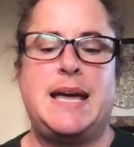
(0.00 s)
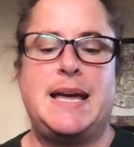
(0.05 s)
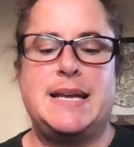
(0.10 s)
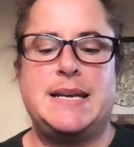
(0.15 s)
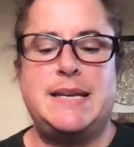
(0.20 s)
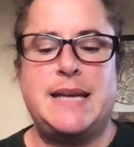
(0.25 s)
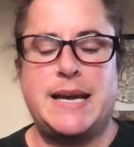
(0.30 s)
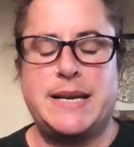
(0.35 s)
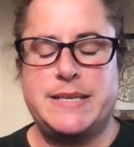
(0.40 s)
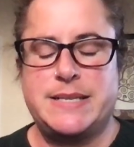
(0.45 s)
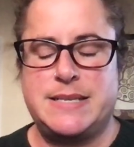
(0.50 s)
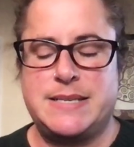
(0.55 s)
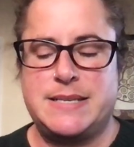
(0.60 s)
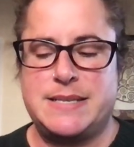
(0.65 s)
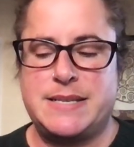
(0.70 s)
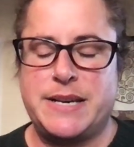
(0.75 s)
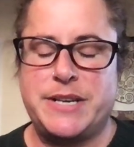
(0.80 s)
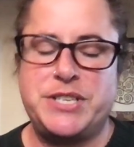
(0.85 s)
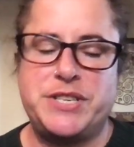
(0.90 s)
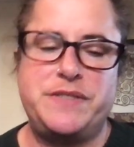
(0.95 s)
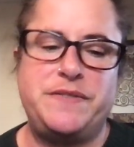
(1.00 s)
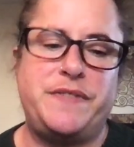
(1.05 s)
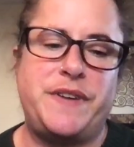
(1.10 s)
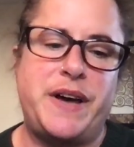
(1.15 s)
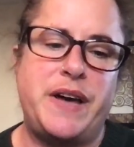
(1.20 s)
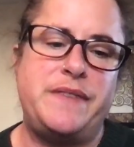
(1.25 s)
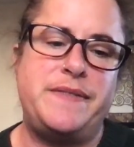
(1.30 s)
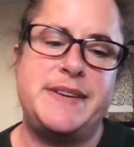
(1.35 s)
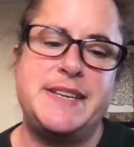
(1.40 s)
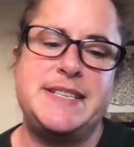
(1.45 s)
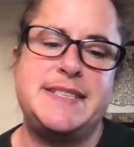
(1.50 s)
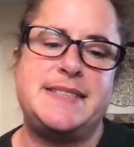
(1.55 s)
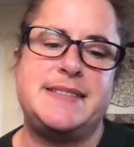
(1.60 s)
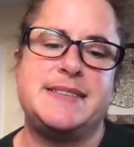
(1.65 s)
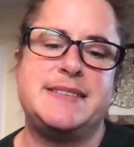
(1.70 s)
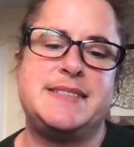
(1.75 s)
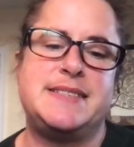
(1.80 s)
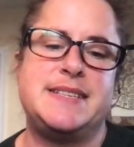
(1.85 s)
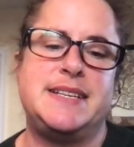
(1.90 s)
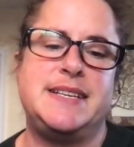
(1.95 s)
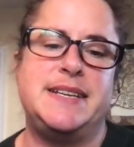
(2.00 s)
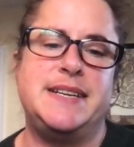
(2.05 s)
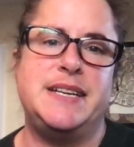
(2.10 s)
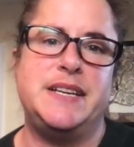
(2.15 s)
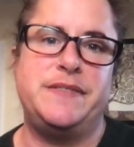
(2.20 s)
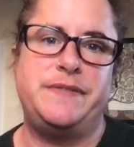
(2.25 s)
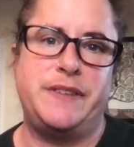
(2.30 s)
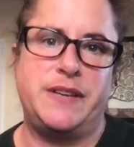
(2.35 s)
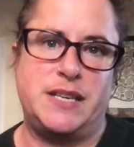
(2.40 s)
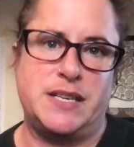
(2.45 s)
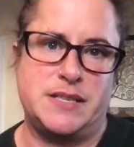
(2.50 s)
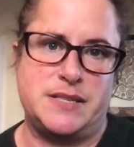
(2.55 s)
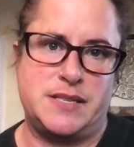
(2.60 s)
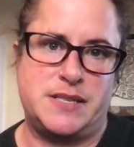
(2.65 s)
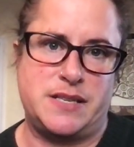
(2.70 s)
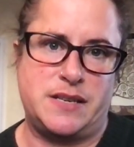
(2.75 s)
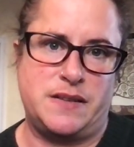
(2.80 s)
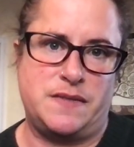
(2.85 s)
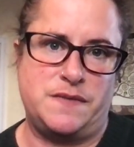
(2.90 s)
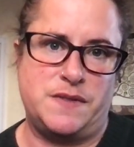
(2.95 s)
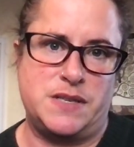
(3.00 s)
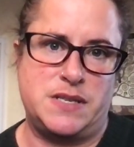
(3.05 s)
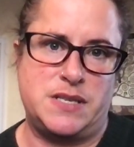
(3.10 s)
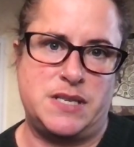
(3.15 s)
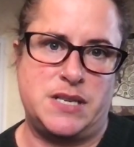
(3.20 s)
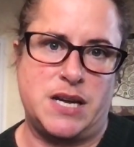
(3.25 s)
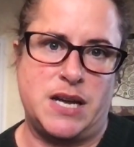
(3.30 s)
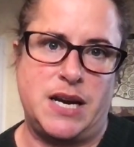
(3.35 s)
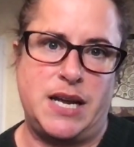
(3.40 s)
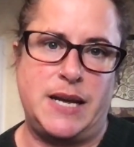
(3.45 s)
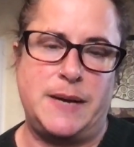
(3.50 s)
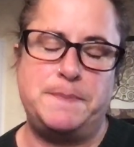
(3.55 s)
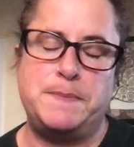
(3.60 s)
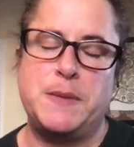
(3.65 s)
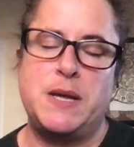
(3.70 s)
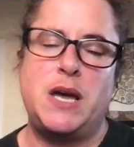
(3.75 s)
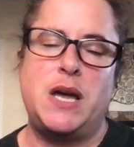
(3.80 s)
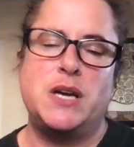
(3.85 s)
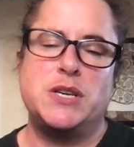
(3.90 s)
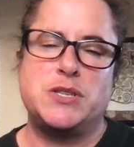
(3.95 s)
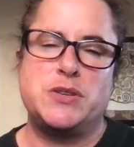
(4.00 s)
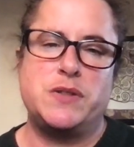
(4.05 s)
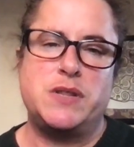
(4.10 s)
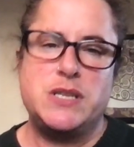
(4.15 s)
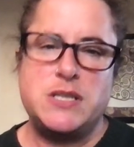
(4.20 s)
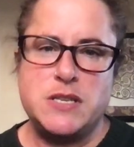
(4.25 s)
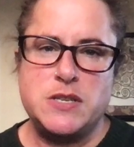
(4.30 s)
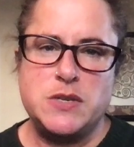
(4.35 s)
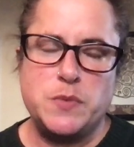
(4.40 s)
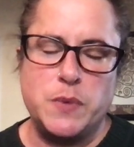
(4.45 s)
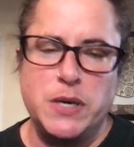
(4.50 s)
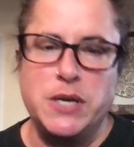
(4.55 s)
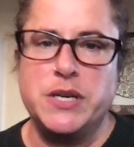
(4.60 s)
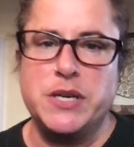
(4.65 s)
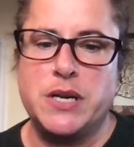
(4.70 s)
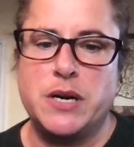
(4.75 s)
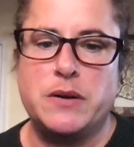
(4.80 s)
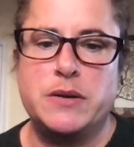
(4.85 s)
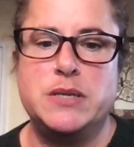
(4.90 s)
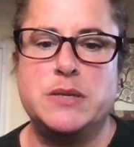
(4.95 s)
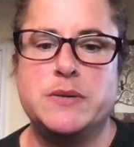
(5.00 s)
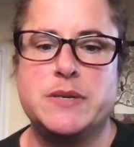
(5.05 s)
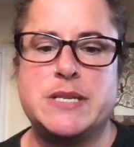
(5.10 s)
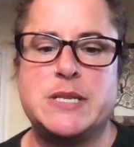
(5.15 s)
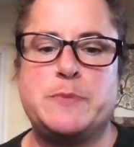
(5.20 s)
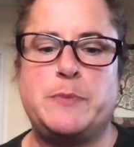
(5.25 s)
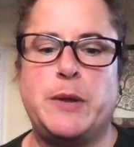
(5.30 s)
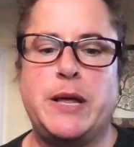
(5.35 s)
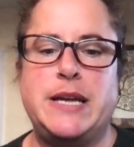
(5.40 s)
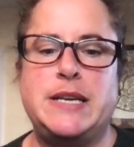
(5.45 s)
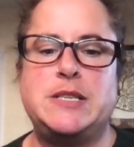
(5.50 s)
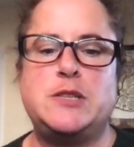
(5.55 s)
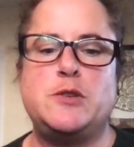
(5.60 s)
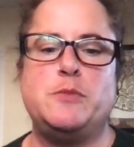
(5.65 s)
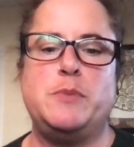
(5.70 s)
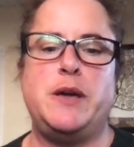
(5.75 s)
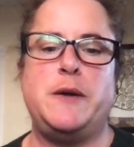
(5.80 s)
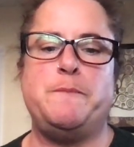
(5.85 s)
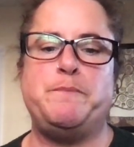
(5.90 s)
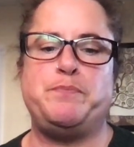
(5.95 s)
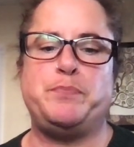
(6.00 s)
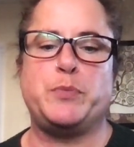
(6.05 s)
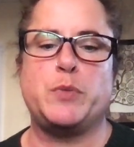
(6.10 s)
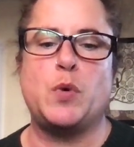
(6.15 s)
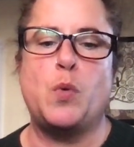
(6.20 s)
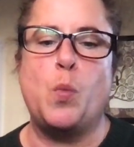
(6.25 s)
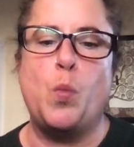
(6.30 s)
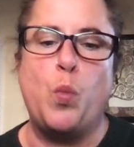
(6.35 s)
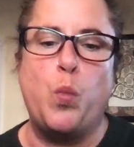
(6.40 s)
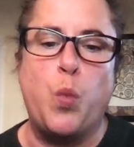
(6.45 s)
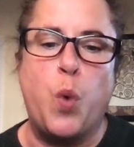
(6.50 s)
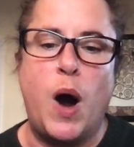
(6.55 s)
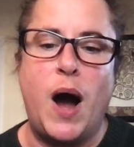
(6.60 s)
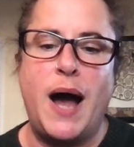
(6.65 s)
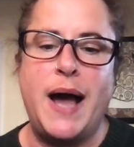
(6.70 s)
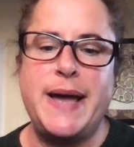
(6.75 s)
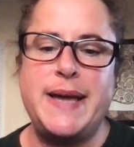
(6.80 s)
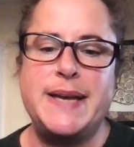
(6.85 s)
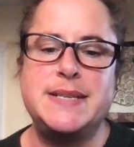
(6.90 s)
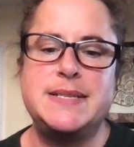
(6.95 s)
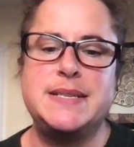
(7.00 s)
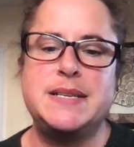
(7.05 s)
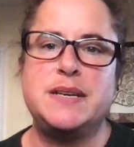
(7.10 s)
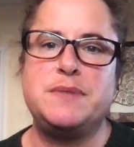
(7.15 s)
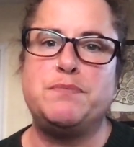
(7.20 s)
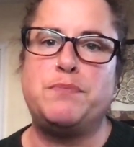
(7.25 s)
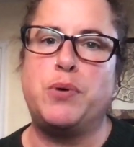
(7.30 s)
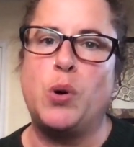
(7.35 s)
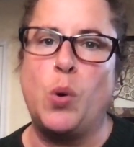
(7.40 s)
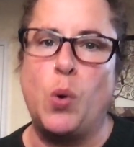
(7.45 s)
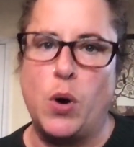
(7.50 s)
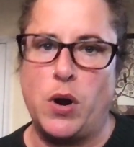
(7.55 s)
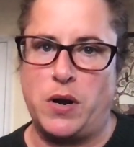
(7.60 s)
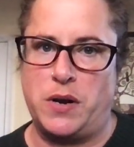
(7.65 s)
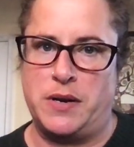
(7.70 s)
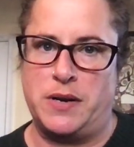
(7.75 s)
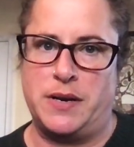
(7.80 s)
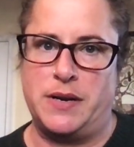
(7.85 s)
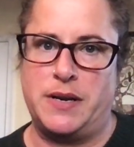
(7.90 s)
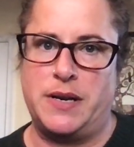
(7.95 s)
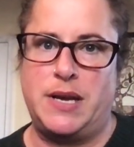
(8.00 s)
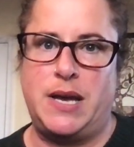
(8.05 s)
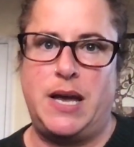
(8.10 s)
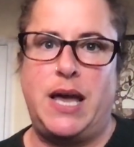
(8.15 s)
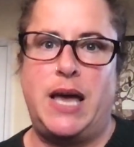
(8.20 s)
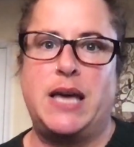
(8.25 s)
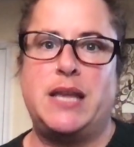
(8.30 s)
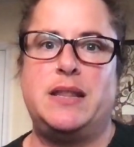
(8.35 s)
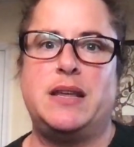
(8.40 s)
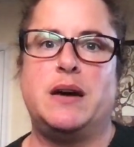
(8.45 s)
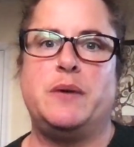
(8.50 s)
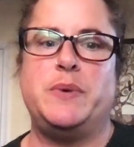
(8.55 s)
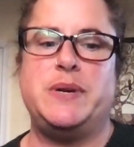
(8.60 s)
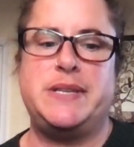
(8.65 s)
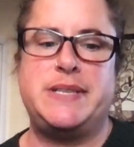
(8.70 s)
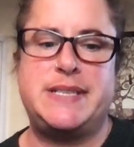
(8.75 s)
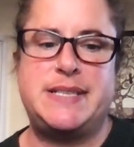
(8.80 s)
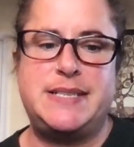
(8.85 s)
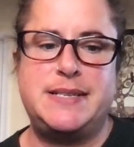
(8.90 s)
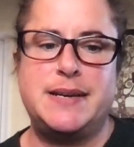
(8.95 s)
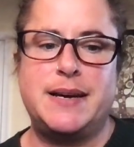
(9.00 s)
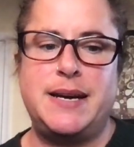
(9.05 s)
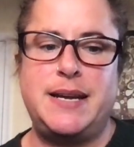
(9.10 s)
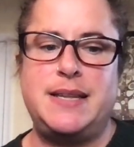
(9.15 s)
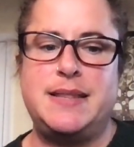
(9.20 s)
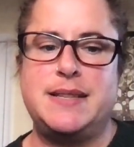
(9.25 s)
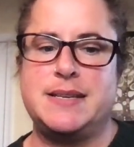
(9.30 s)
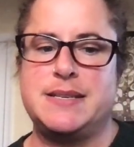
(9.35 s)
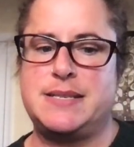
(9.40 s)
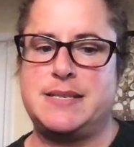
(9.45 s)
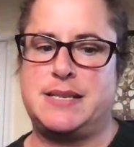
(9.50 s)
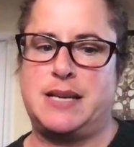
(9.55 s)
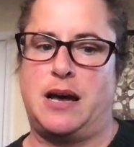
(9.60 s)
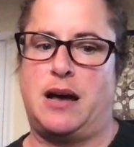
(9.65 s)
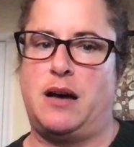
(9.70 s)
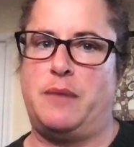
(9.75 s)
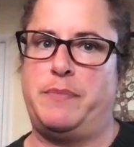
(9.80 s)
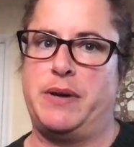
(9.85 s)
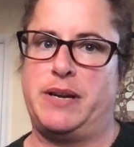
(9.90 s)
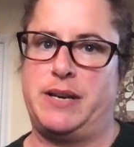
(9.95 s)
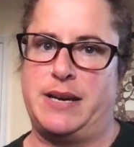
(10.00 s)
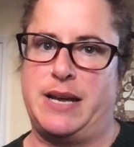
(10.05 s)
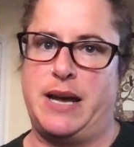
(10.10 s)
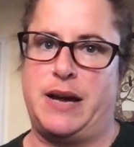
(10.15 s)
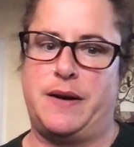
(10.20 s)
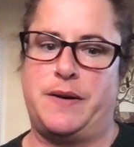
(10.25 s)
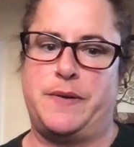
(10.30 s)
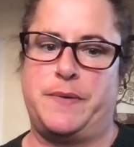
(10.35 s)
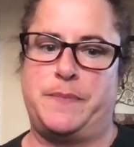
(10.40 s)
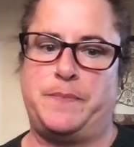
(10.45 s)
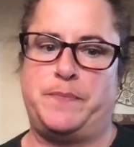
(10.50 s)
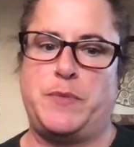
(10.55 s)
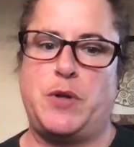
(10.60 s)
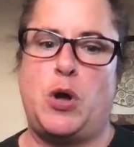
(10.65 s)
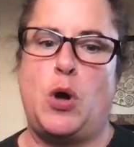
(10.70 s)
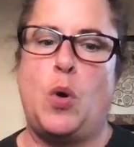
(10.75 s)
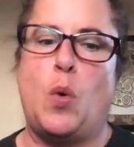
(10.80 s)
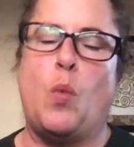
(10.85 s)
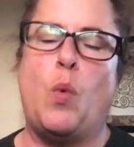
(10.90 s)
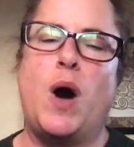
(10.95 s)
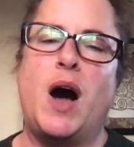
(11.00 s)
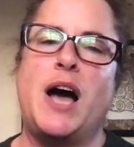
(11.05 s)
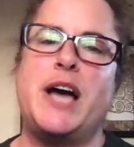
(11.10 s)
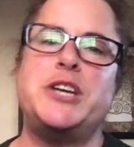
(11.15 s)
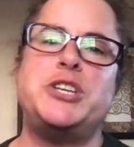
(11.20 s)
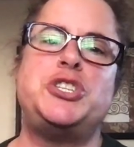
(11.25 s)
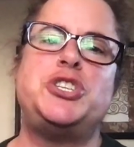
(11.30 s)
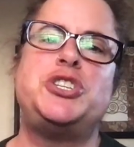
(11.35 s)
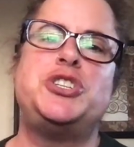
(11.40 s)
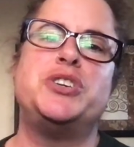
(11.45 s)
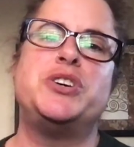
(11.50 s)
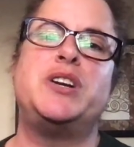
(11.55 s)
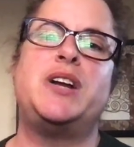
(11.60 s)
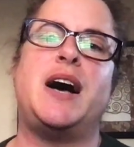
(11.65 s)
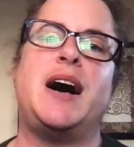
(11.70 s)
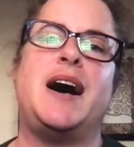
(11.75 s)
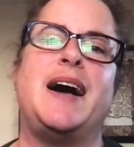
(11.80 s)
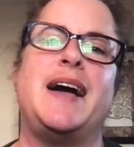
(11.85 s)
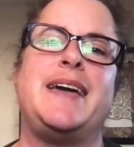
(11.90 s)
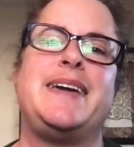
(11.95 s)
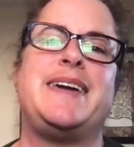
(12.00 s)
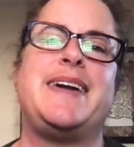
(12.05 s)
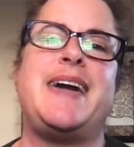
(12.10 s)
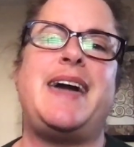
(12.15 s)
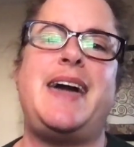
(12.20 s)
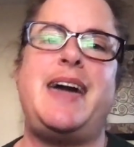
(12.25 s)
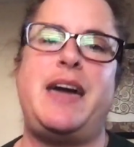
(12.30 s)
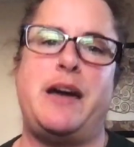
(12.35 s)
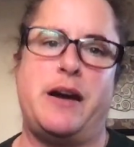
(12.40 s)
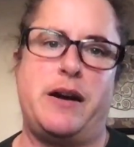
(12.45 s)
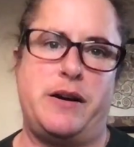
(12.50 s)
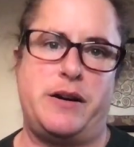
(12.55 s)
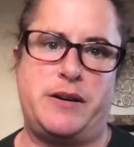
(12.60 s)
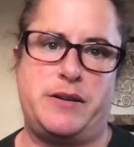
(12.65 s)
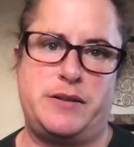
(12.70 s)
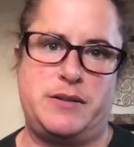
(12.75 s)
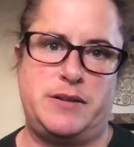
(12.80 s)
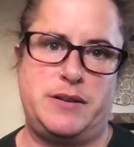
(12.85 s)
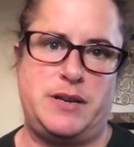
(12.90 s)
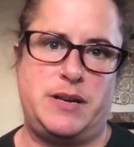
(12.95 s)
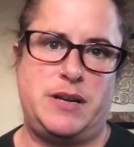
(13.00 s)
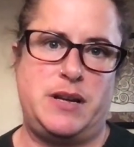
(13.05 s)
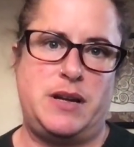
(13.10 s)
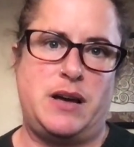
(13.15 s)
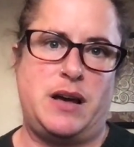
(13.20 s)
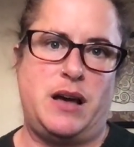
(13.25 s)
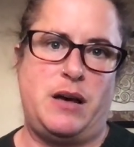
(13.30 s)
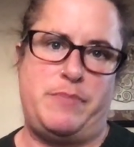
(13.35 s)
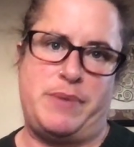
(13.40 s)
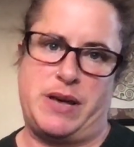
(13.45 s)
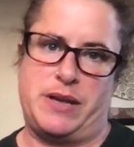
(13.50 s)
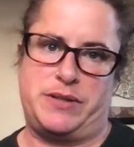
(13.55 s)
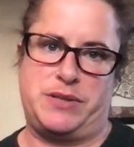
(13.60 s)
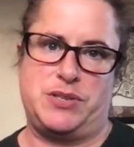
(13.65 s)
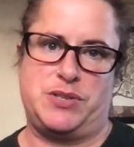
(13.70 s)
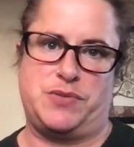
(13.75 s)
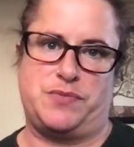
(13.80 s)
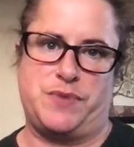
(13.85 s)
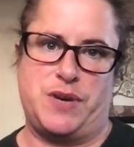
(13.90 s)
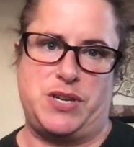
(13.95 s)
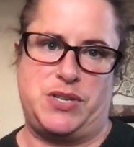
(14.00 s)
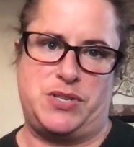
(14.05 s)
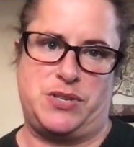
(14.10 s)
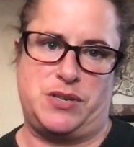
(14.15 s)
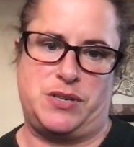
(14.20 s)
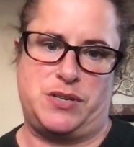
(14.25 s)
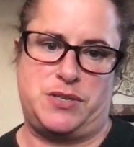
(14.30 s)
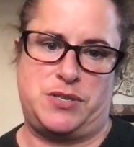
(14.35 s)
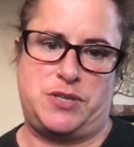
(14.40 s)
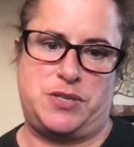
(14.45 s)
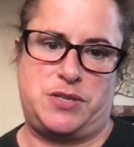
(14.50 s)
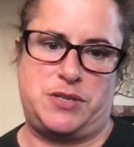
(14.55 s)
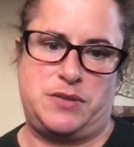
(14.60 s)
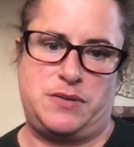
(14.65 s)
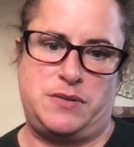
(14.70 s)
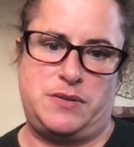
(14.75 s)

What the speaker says: Next, section 5 is the significance of the study. So this is where you're going to explain to me, why is it important that we study this topic now? Why should I care about this research?